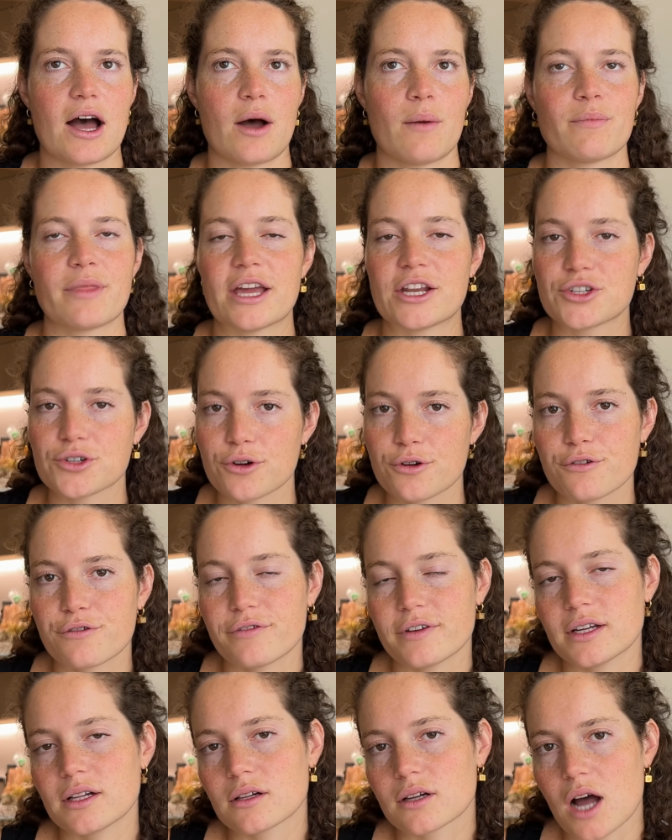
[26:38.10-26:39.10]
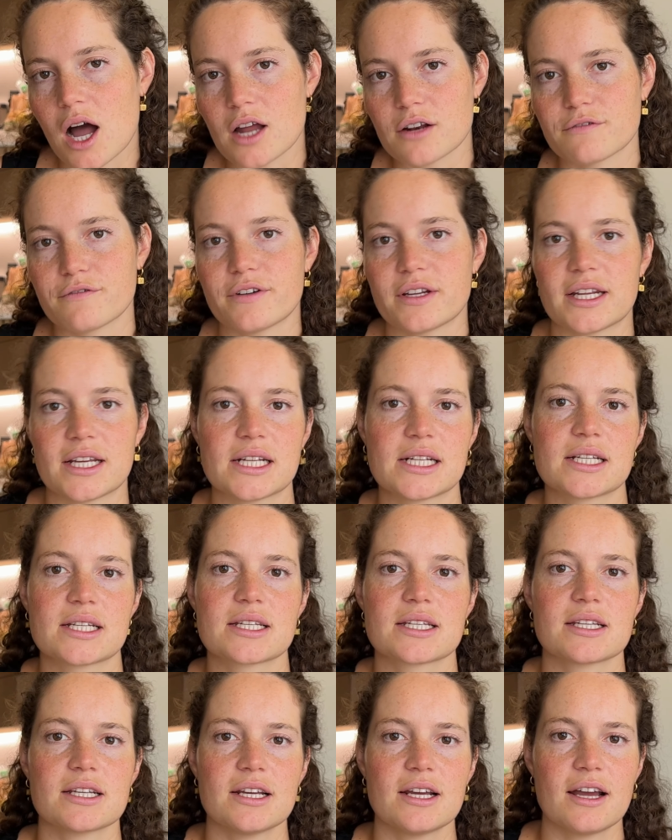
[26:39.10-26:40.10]
they don't feel
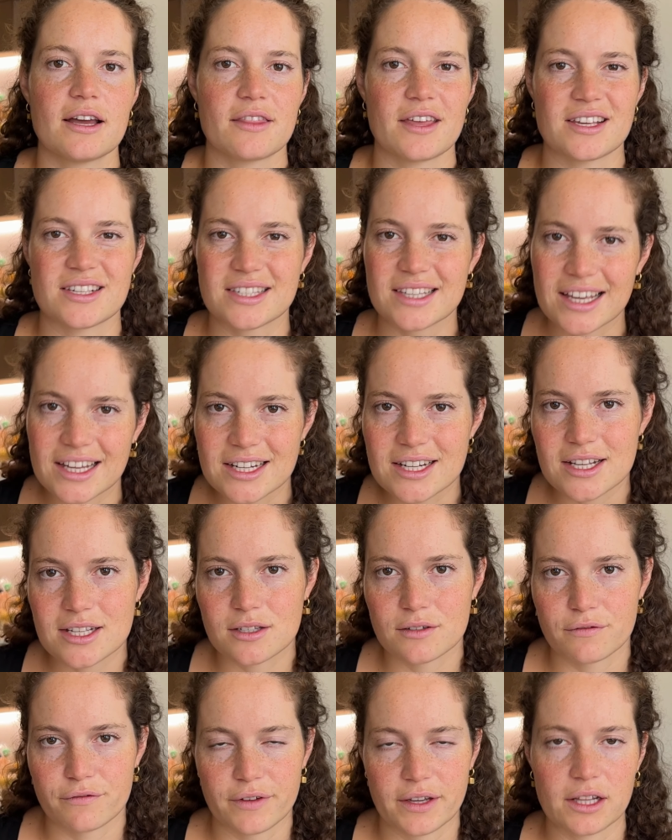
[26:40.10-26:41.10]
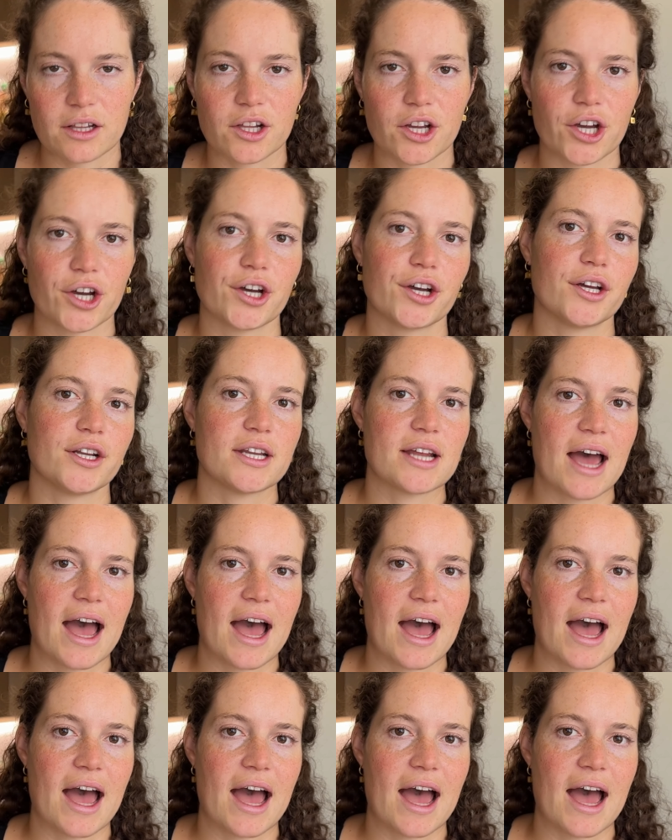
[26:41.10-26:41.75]
confident, their skin doesn't feel good,